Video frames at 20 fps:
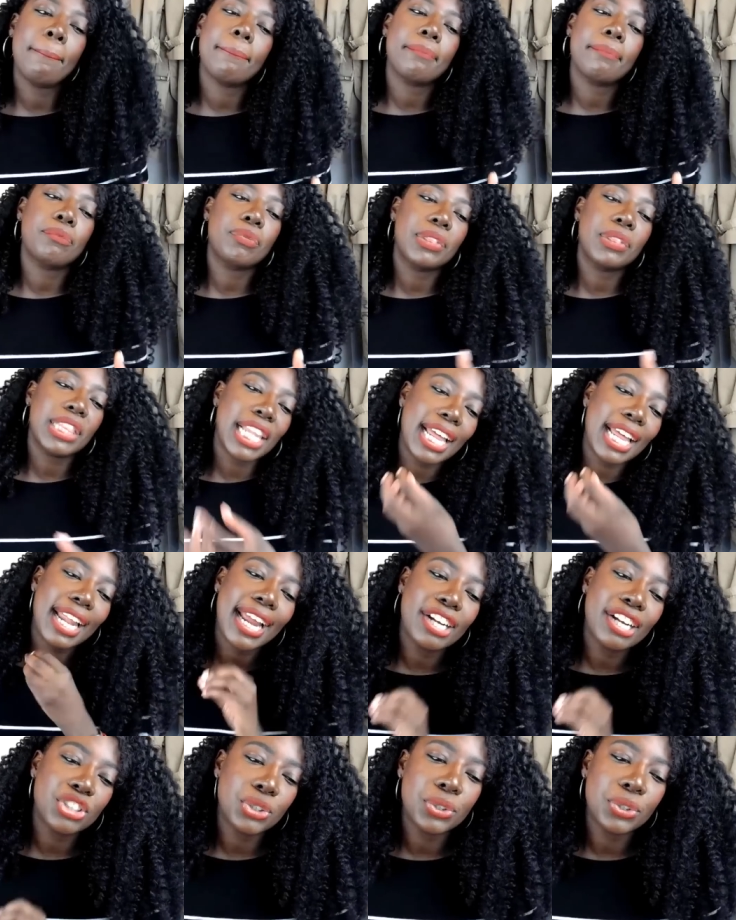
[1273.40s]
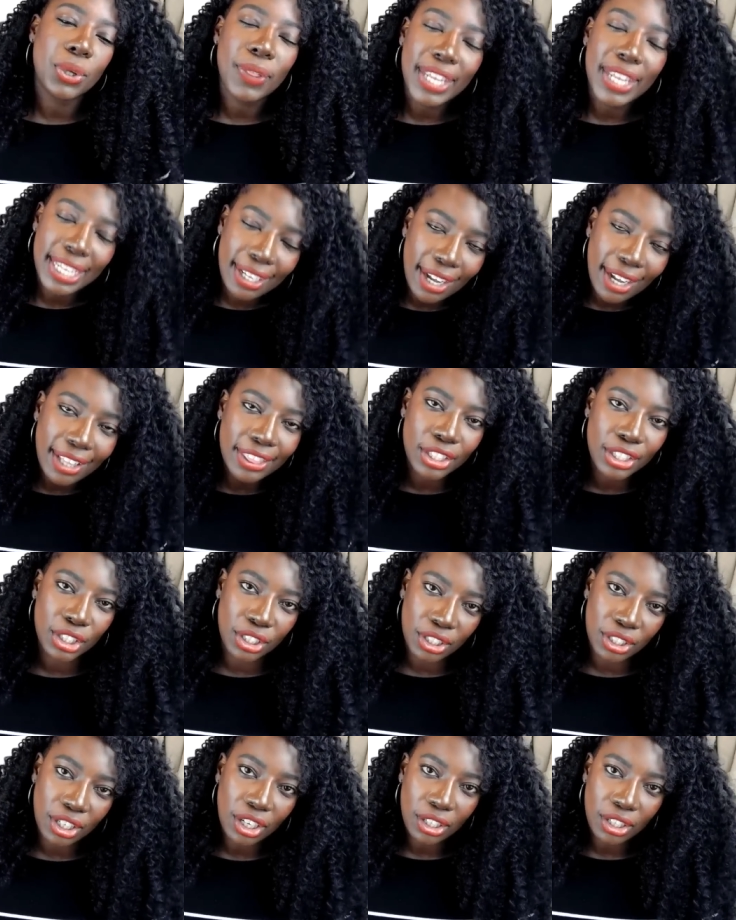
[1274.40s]
let Andrew know that he got the
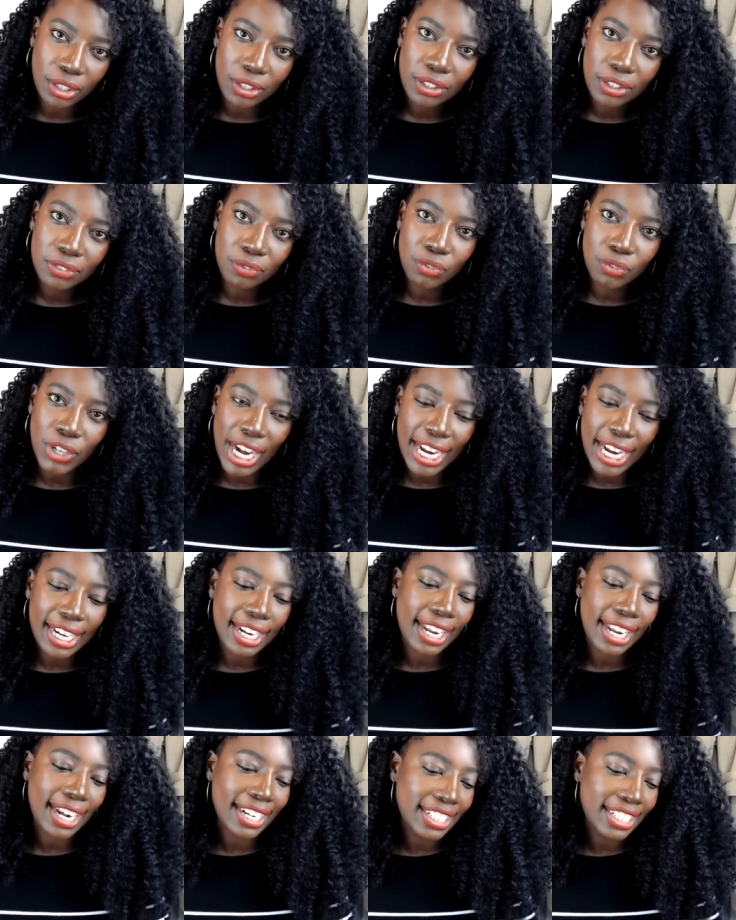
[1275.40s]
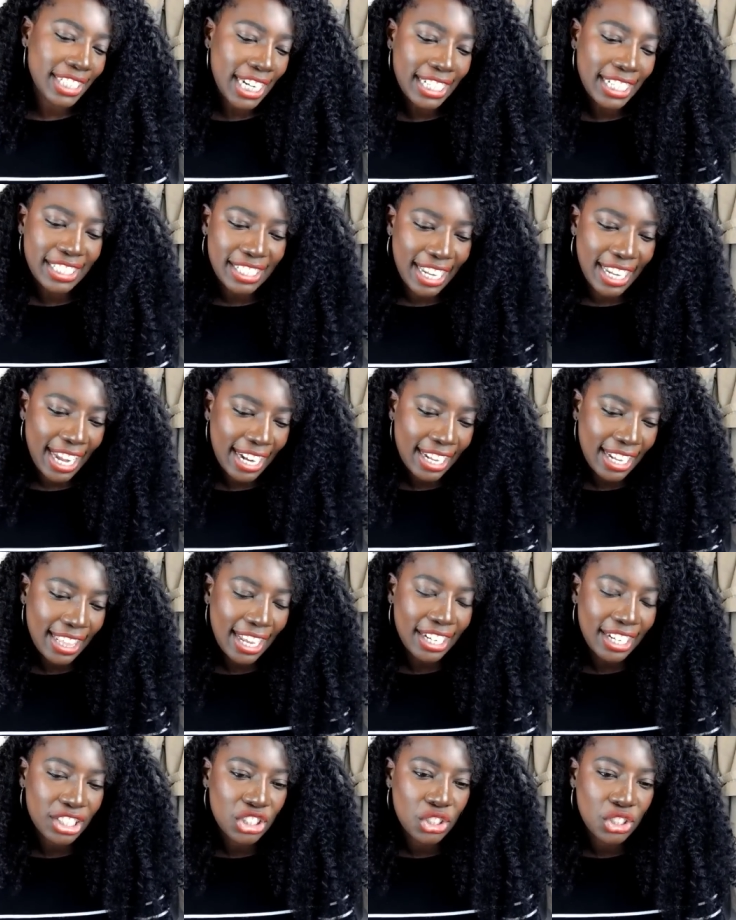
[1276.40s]
girl, right? And I, I just hated that.
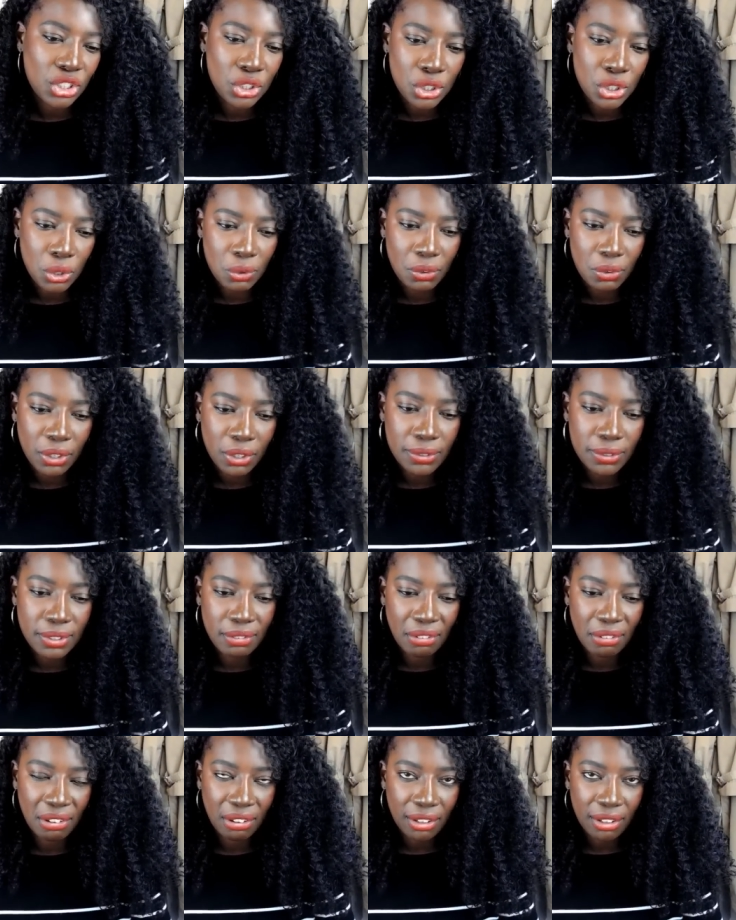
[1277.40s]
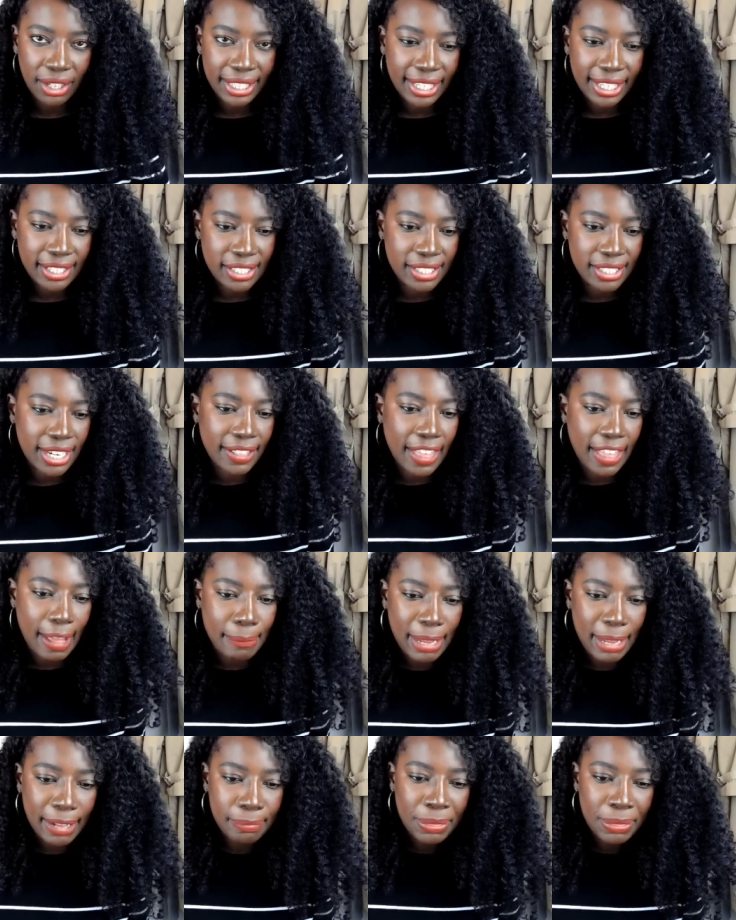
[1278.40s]
It's so gross. Oh, I can't stand that
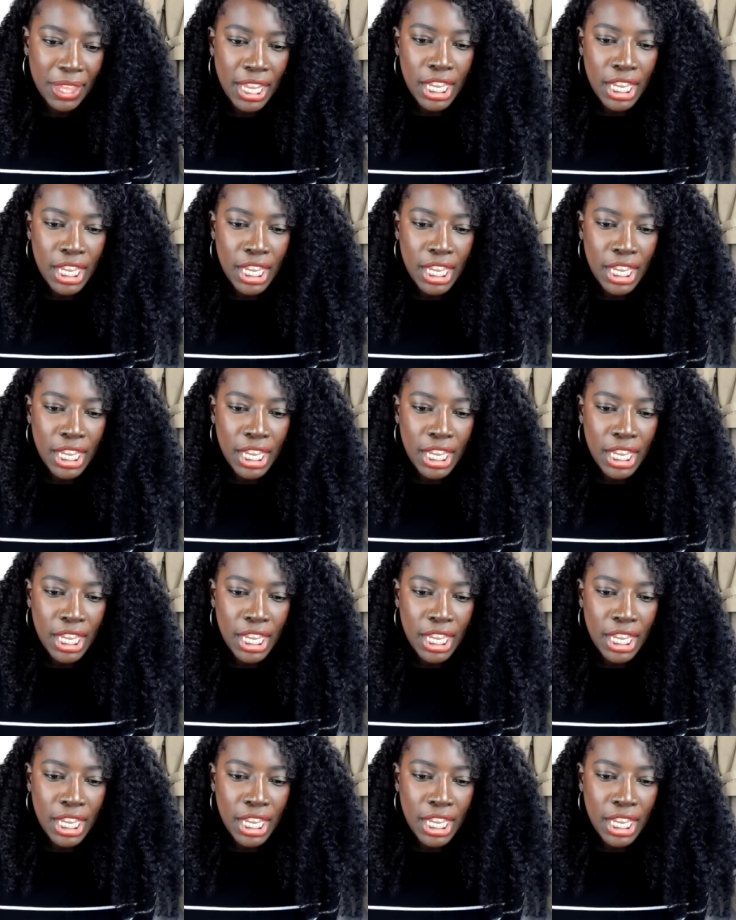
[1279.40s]
man.